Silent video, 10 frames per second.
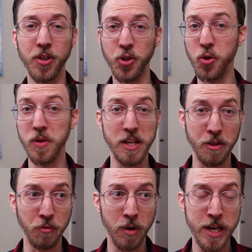
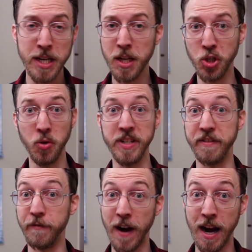2d3,
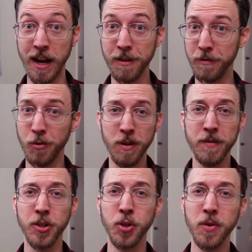2d5, or
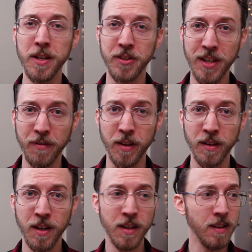even 2d7,
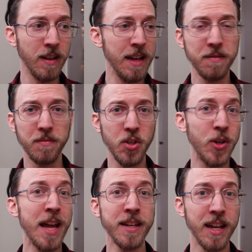and you
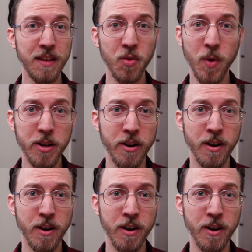can get even weirder.